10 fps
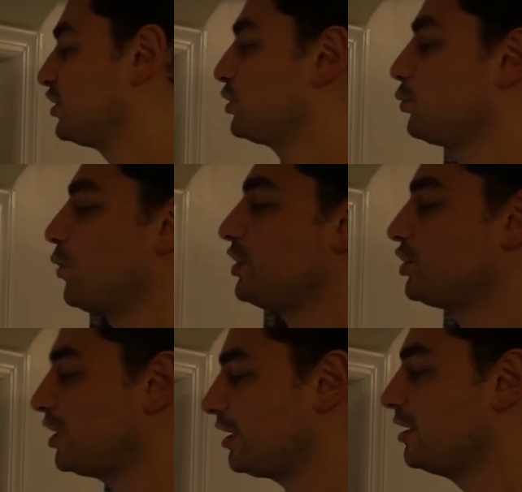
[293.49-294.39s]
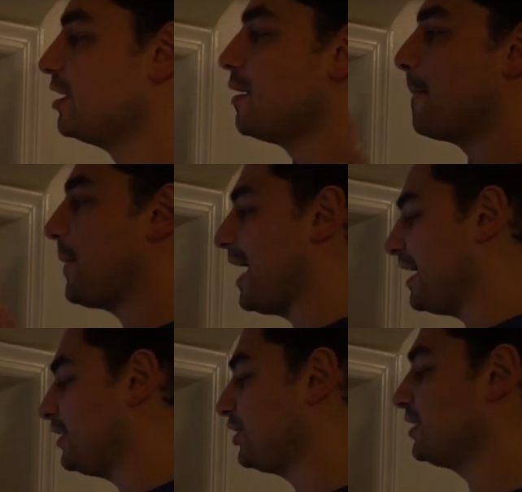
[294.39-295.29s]
switching
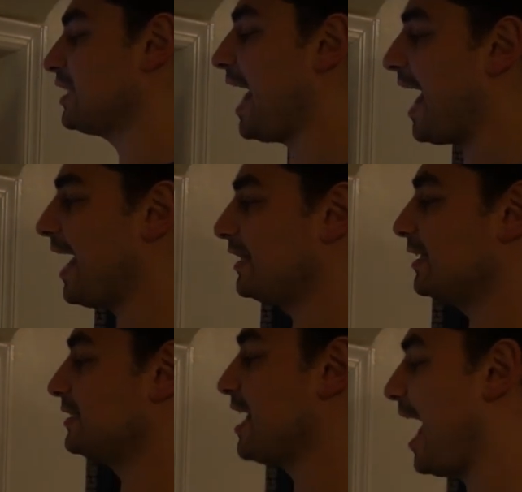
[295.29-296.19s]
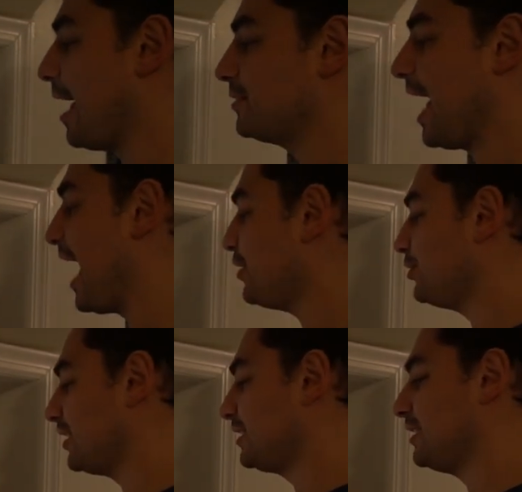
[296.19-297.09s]
pages and tabs. As
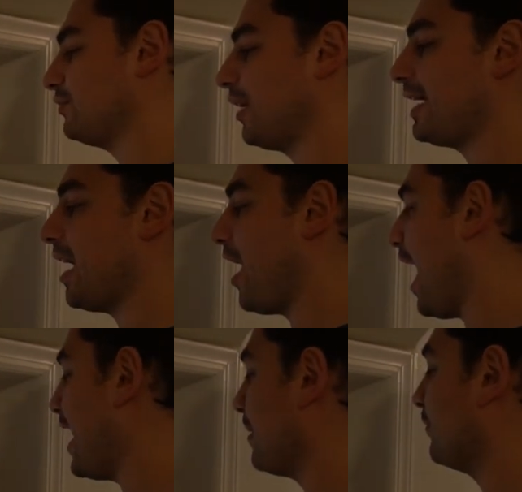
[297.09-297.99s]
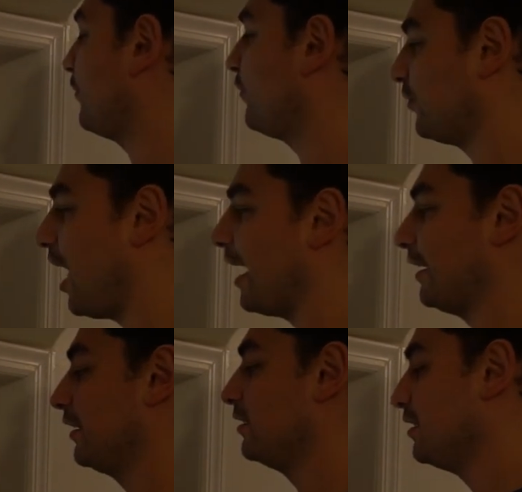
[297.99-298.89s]
you can see right now, I am
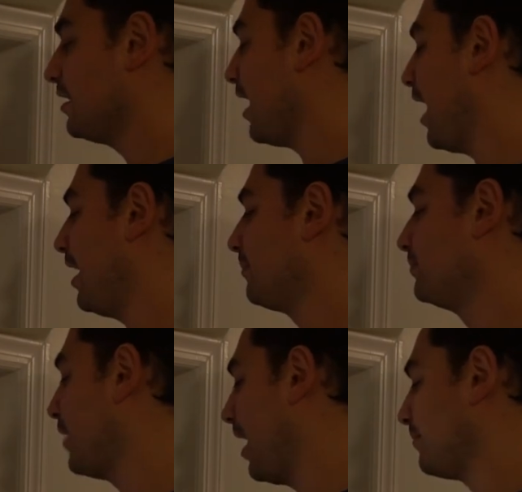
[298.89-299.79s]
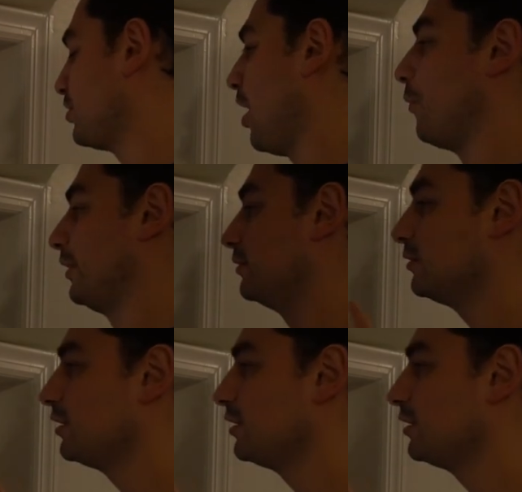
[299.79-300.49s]
flying. I'm, I'm going.